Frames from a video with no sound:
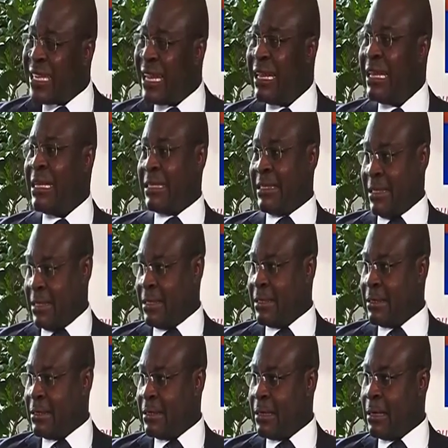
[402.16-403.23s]
least,
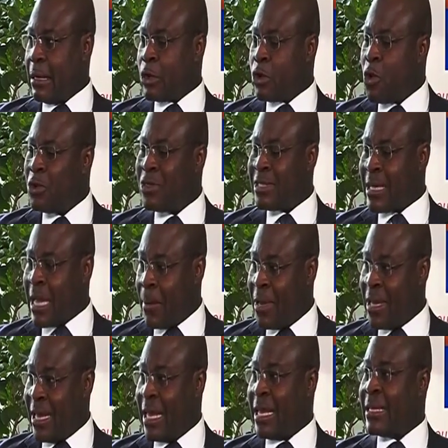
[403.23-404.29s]
goods
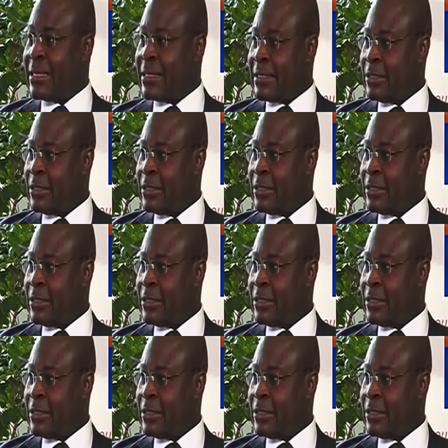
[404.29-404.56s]
coming in